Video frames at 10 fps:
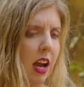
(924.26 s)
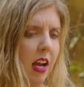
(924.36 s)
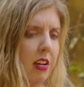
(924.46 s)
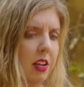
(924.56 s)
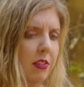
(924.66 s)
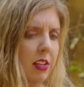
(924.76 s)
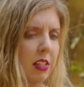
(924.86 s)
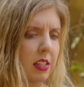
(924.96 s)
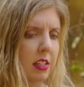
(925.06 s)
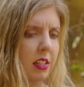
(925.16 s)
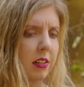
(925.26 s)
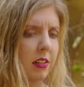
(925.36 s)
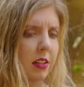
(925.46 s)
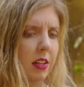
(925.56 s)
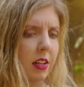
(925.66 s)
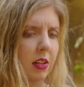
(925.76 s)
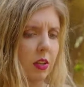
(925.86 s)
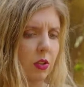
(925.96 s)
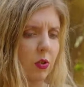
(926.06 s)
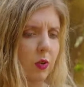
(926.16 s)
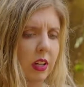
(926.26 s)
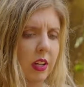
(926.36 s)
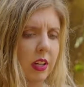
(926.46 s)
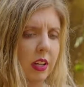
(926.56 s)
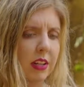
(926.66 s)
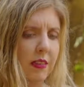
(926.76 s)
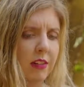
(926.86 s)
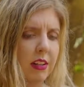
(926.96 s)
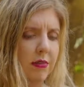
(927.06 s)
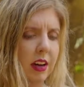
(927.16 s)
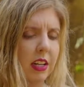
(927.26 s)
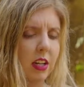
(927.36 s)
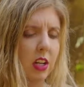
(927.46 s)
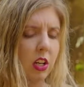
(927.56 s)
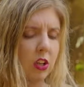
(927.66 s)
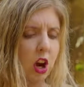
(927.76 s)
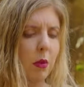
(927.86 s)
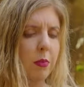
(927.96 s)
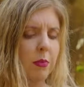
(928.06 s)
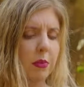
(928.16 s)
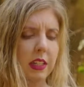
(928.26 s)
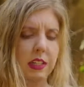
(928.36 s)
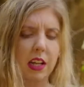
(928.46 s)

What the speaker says: I think you will definitely find a job. Like